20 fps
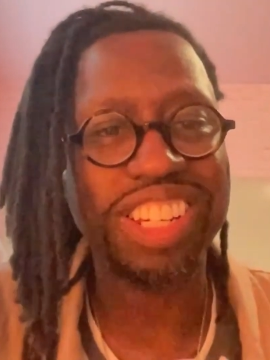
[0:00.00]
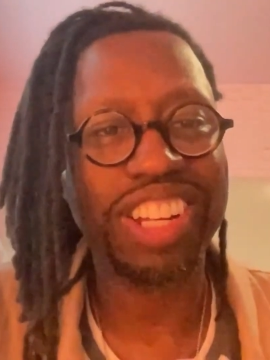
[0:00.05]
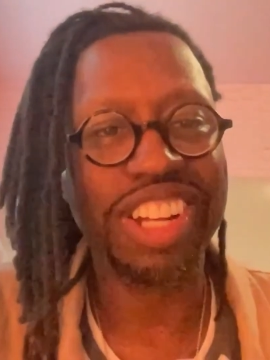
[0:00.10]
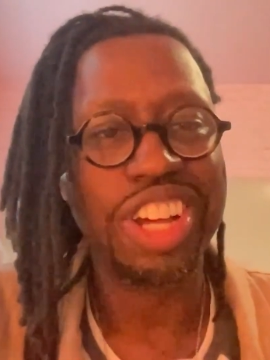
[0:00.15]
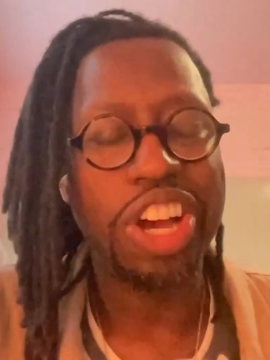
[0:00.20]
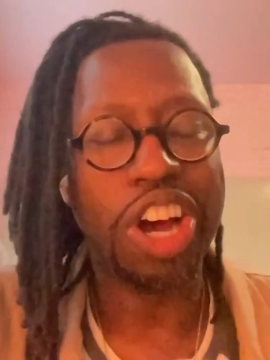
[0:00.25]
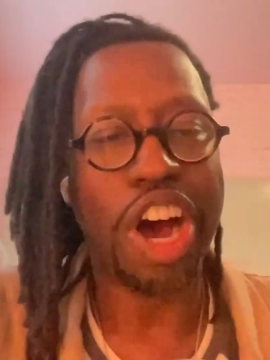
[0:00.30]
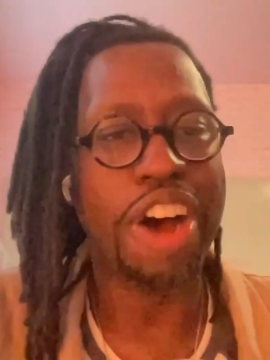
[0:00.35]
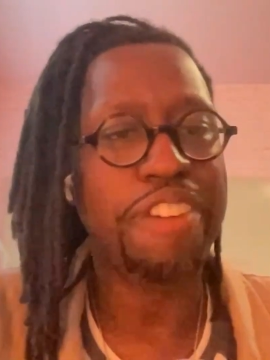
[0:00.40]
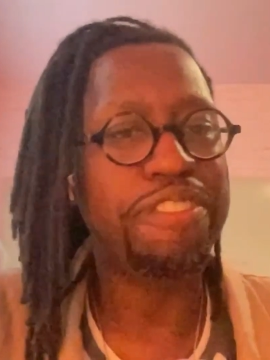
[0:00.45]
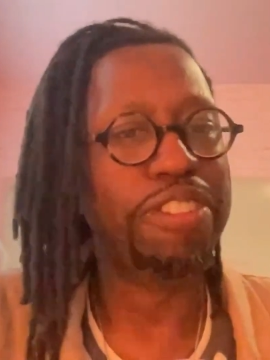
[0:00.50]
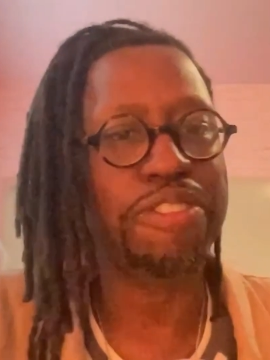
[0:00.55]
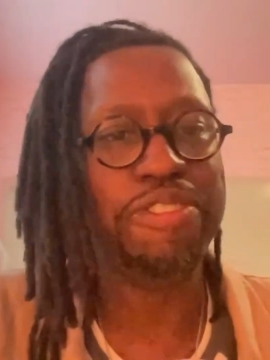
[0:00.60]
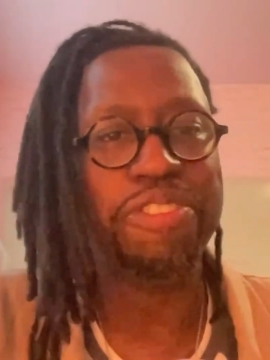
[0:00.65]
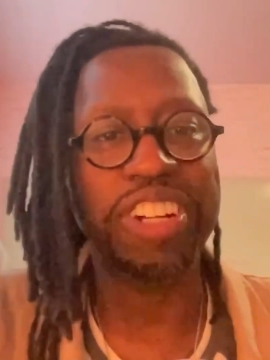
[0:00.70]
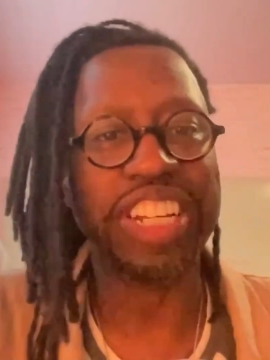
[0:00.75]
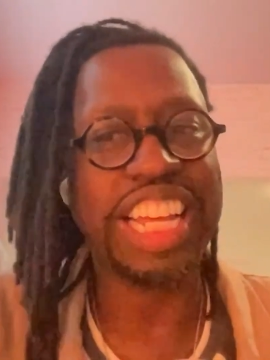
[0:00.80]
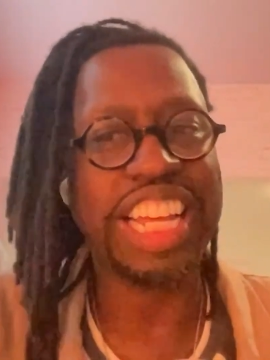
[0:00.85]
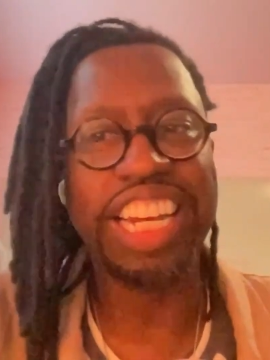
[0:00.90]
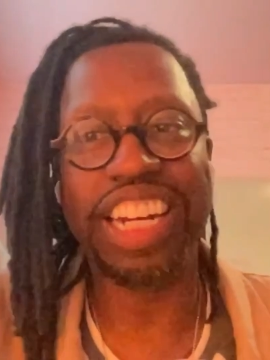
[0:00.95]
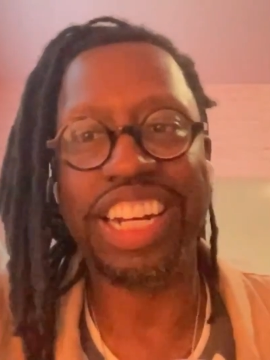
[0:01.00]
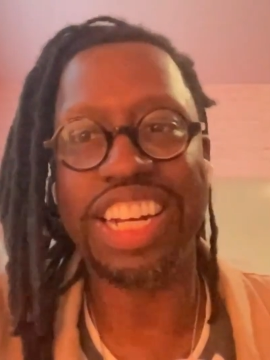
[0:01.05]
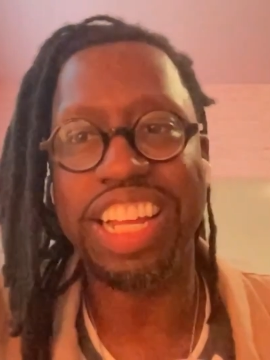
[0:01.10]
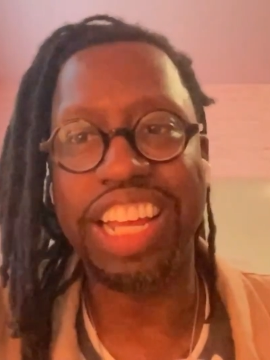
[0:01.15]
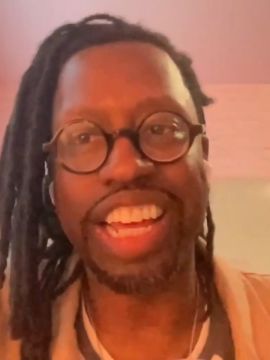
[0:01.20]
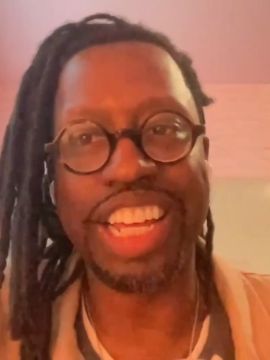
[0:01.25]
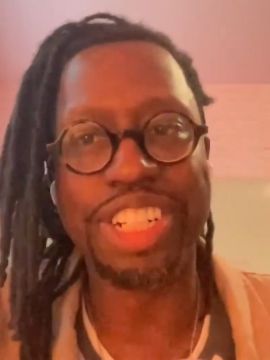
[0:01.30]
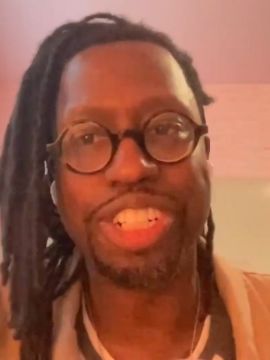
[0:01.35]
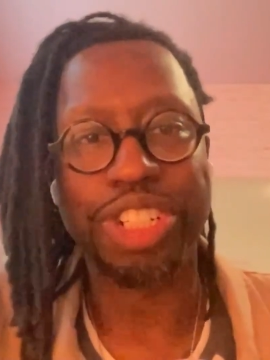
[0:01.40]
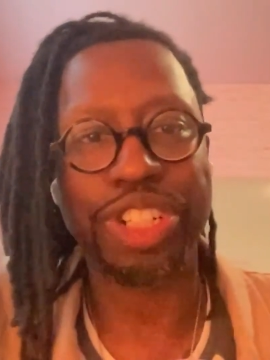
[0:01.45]
off of related
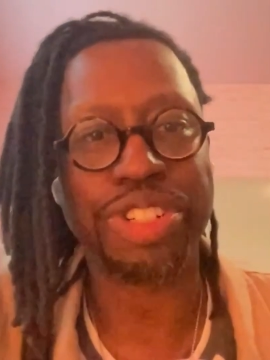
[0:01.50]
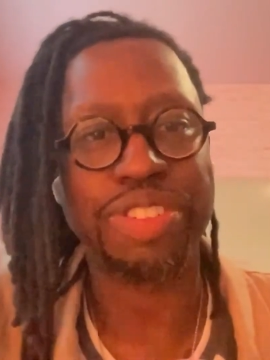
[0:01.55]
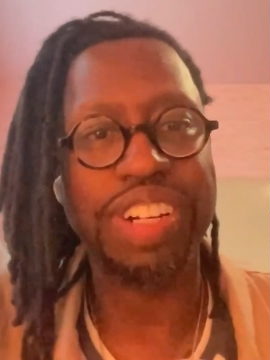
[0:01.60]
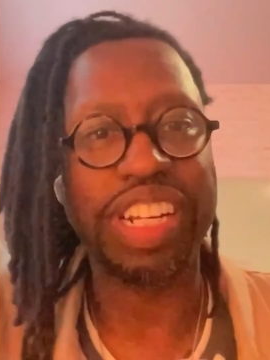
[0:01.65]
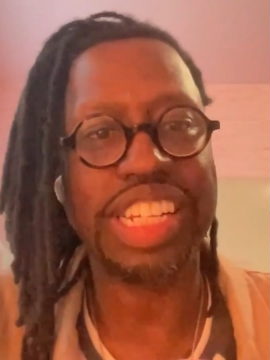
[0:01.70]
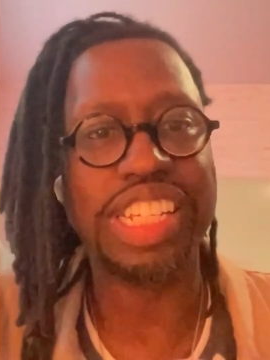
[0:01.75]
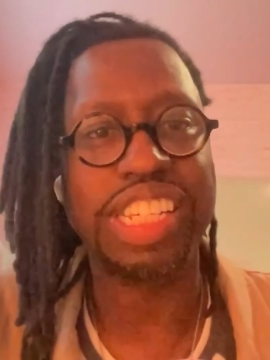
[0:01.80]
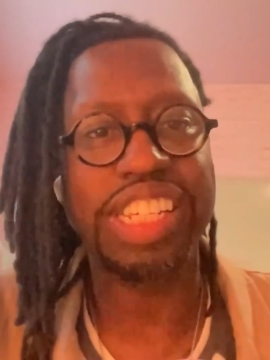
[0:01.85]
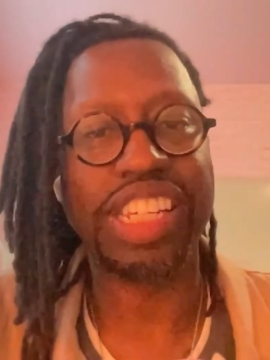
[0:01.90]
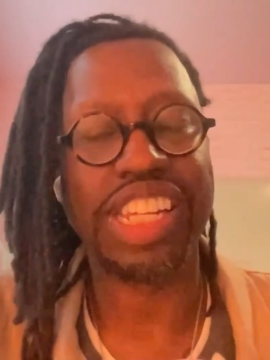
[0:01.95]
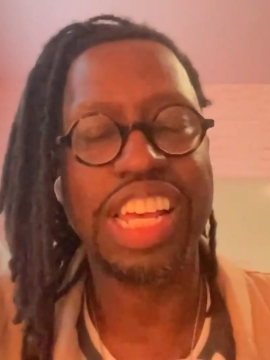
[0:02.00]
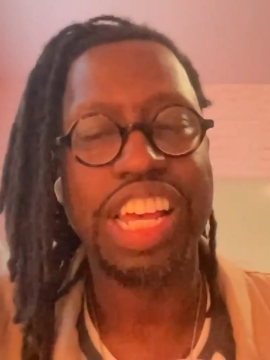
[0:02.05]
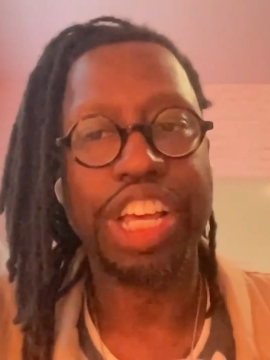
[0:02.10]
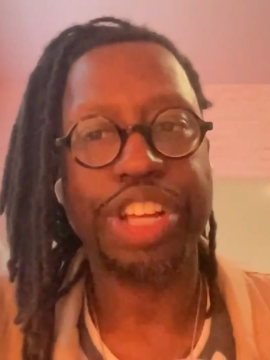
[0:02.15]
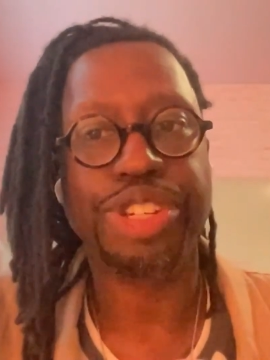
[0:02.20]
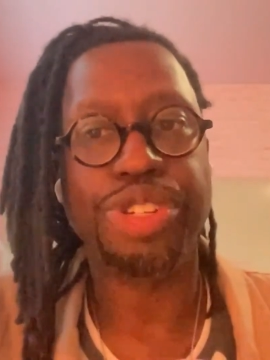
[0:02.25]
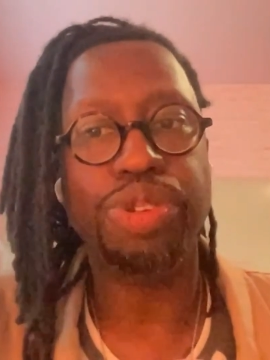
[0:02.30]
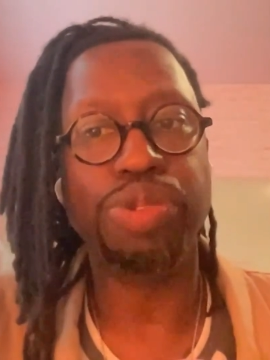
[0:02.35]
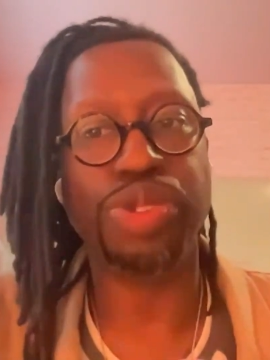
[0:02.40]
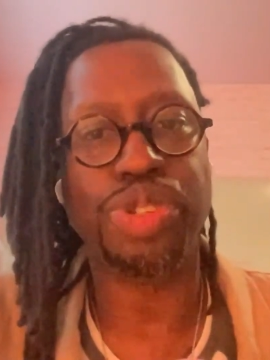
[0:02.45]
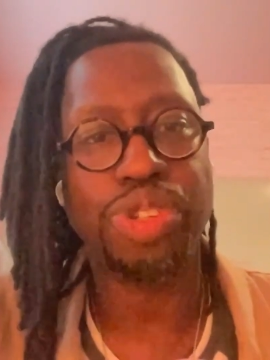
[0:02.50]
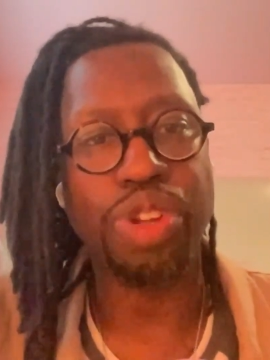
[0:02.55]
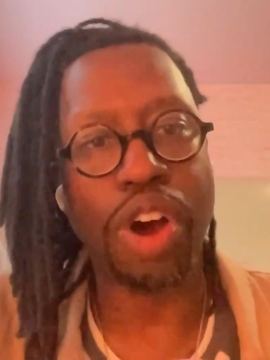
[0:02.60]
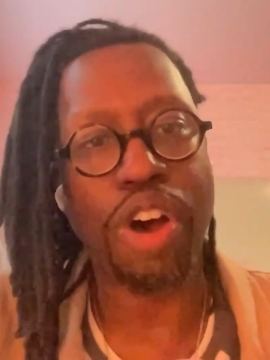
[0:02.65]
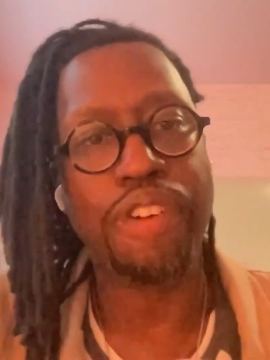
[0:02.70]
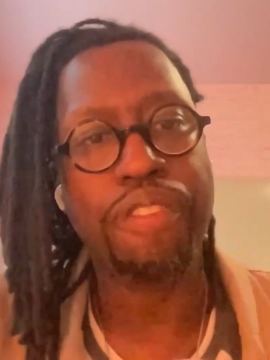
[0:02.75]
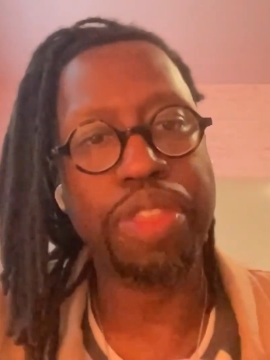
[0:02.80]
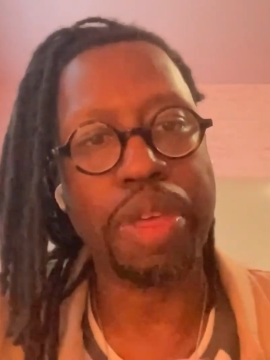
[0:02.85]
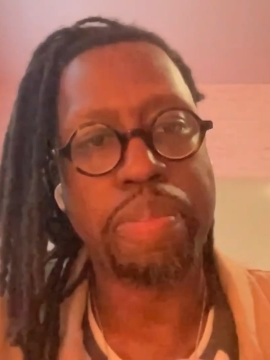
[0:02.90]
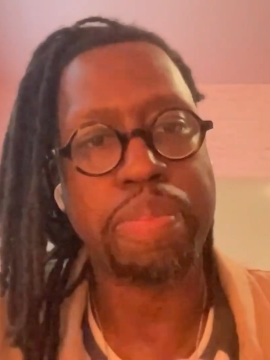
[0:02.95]
industries to solve
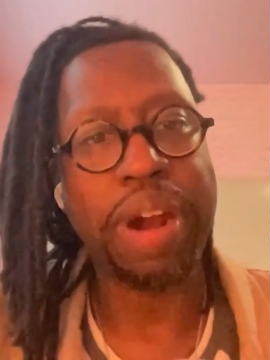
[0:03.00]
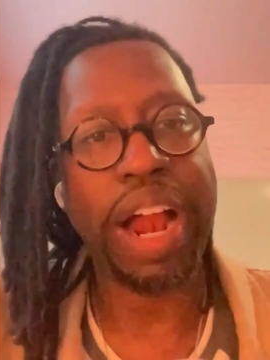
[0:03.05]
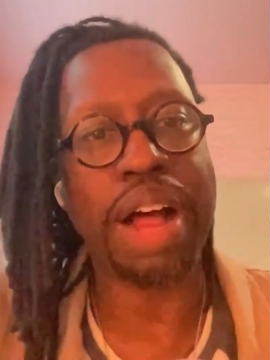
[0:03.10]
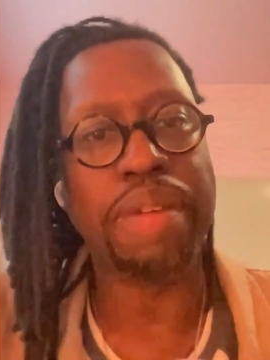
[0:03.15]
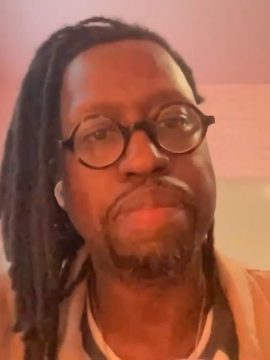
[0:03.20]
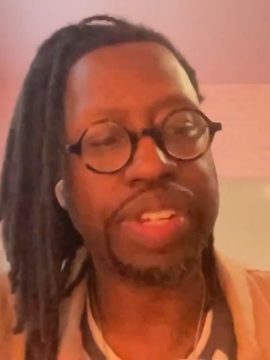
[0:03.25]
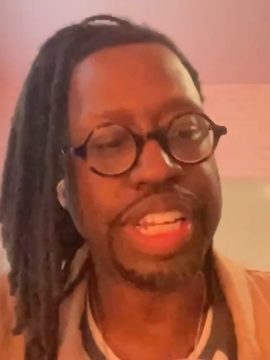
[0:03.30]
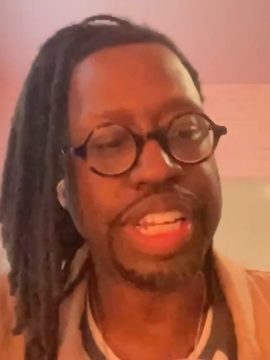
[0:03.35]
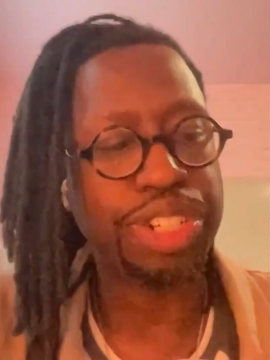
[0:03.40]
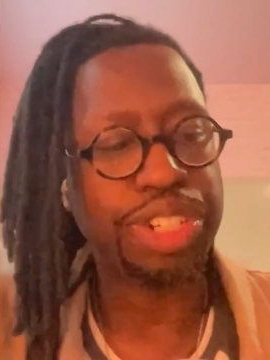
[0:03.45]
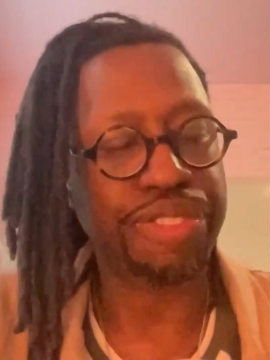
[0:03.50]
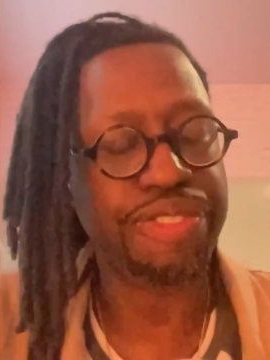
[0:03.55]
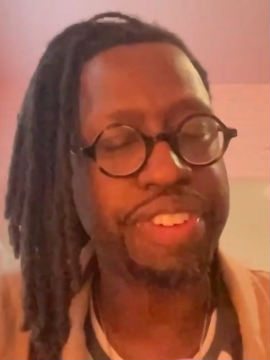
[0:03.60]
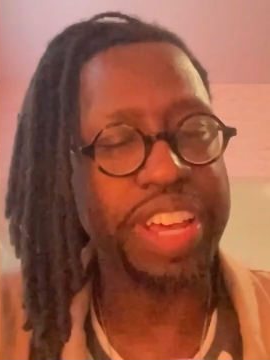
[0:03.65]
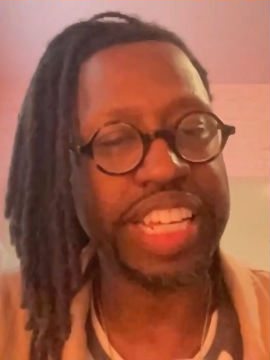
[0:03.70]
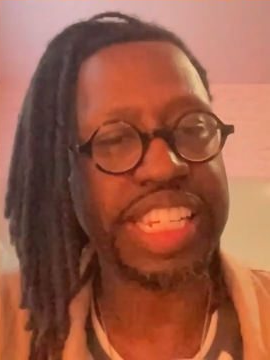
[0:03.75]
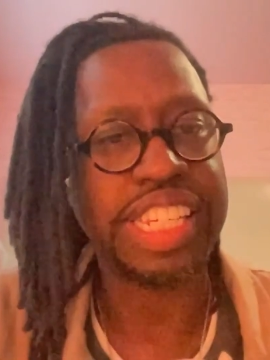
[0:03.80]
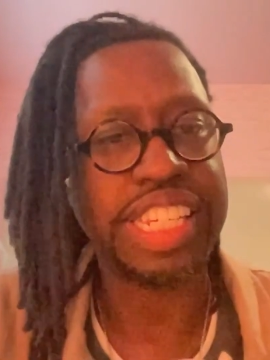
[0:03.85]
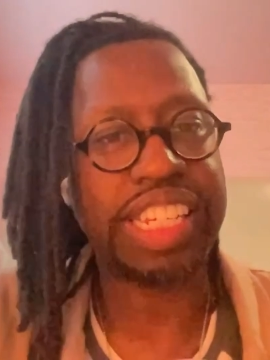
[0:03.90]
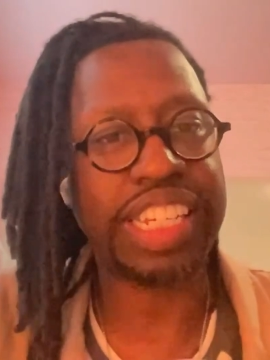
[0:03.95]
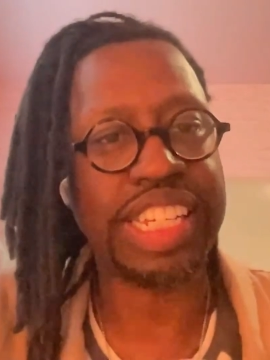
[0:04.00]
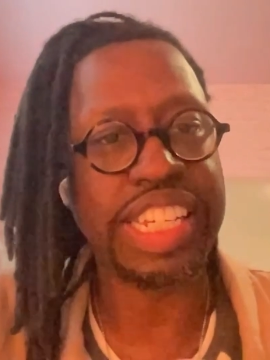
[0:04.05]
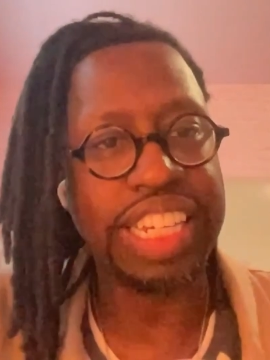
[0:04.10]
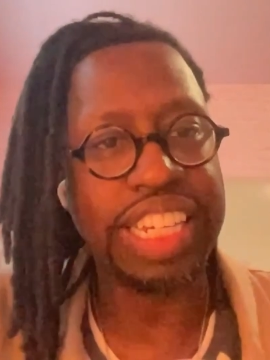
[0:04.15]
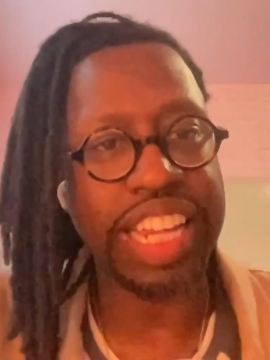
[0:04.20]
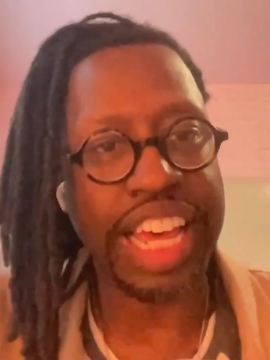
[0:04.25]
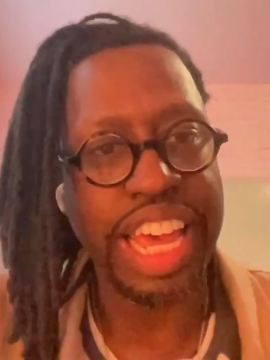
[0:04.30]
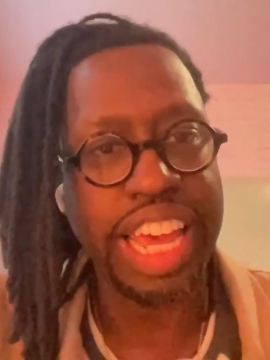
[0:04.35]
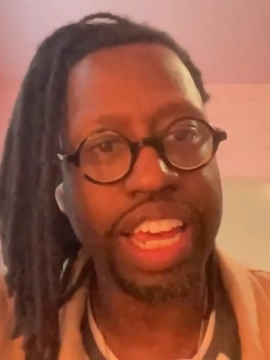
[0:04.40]
the problems that you face today,